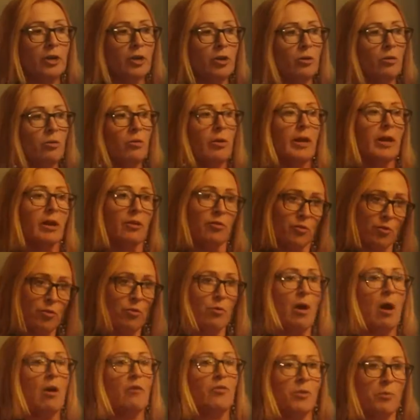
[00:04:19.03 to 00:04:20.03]
you
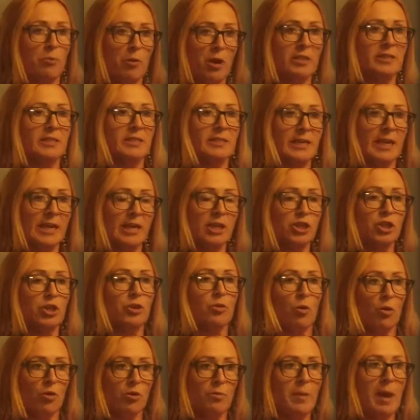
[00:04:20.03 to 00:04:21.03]
throughout the presentation
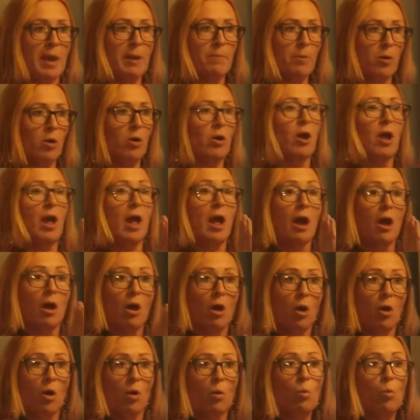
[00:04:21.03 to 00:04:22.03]
or the paper
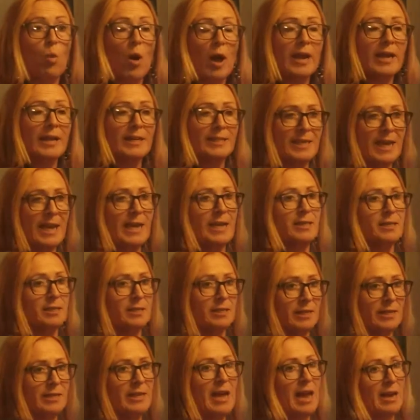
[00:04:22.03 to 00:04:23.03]
what it takes
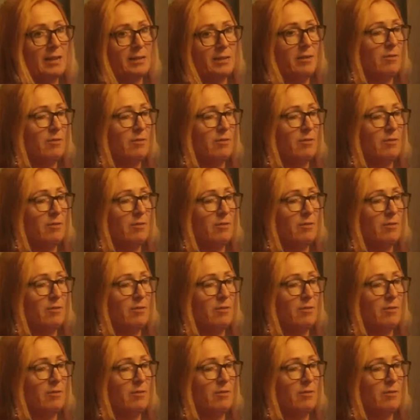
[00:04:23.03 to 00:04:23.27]
to get